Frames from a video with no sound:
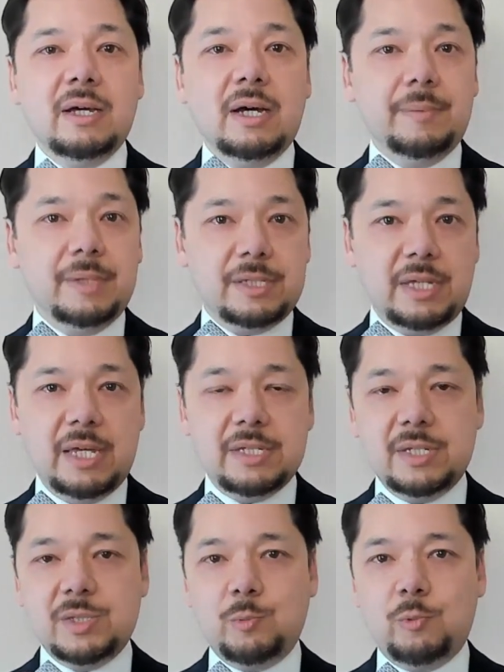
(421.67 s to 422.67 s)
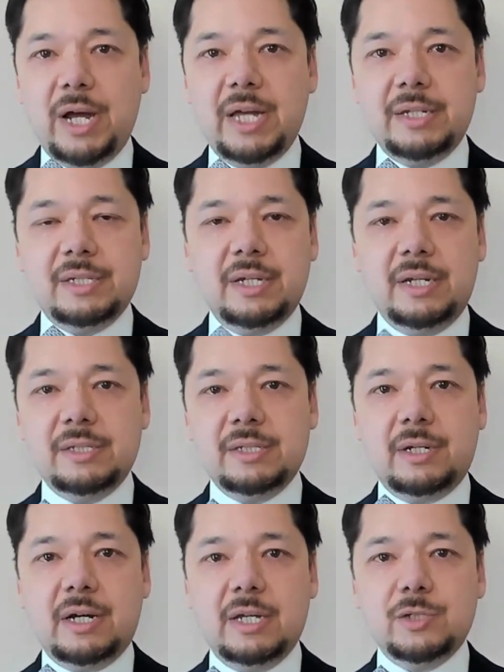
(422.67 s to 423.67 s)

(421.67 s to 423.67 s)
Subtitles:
In this case, it's white, and it's a